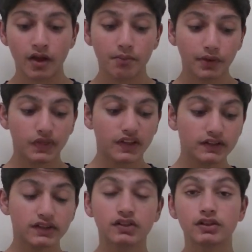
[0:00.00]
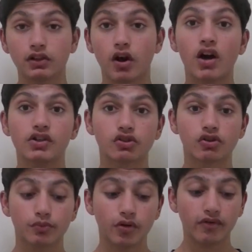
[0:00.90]
But this is a large
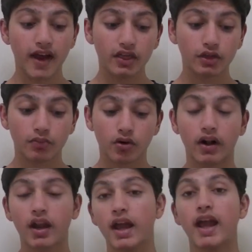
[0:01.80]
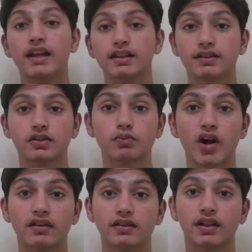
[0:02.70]
group of arthropods, and it's
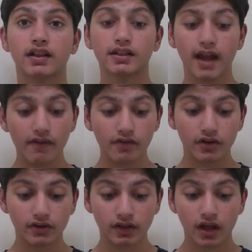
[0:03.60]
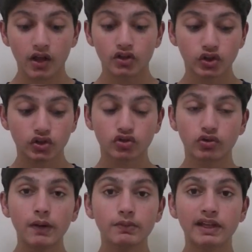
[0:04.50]
surprisingly diverse. So
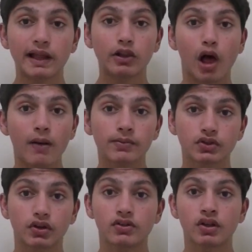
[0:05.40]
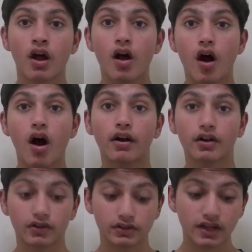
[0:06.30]
shrimps and lobsters are
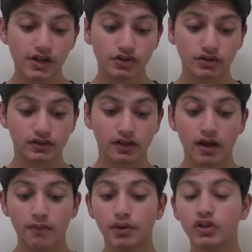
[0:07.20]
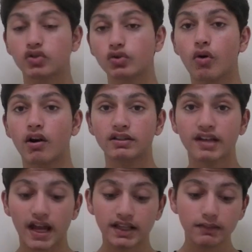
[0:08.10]
crustaceans, but so are
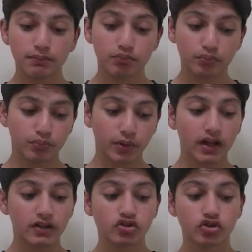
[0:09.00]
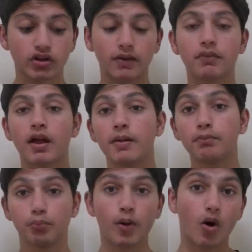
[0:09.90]
tiny brain shrimp,
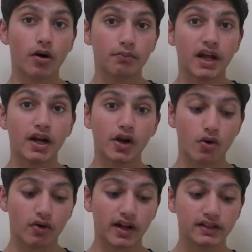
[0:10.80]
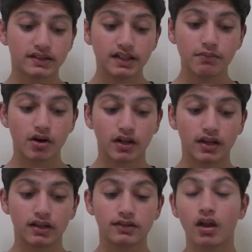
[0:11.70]
or better known as sea
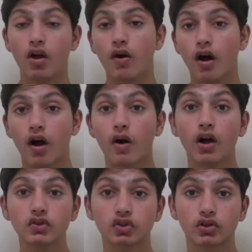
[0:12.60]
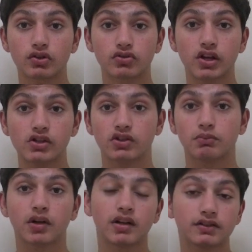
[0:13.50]
monkeys, are also
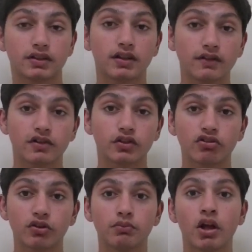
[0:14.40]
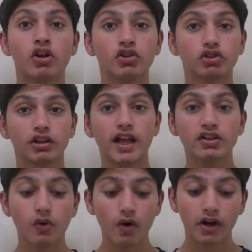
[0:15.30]
crustacean, but it's a different group. So
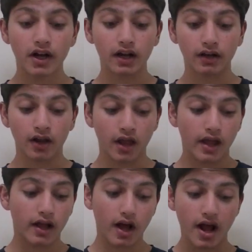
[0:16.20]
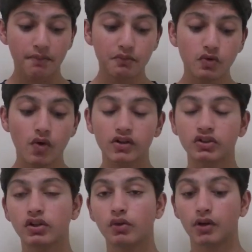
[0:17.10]
let's go ahead and move on
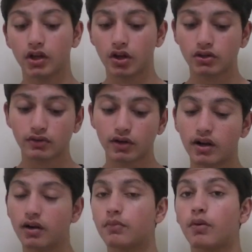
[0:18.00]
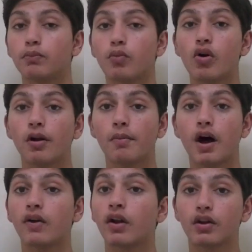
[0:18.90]
to the video to learn more
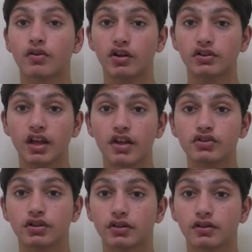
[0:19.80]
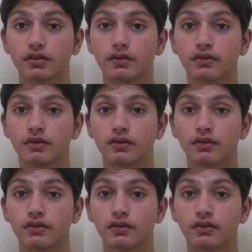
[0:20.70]
about crustaceans.